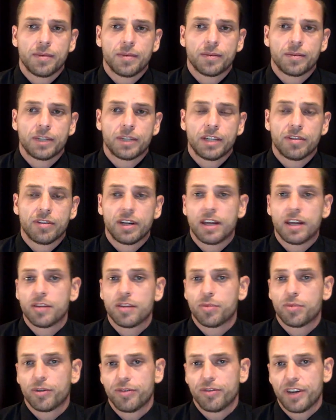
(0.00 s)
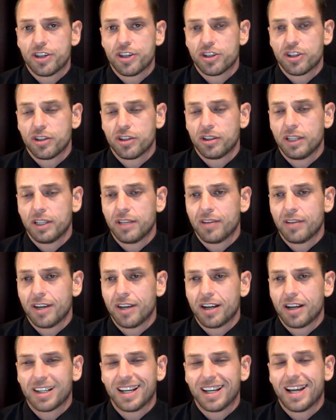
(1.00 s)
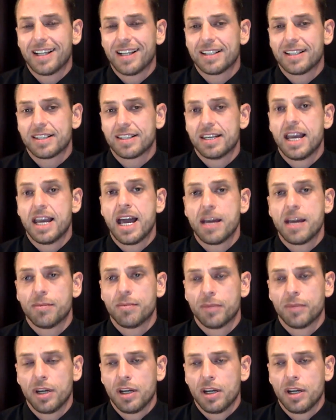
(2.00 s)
give another professional even our client's name,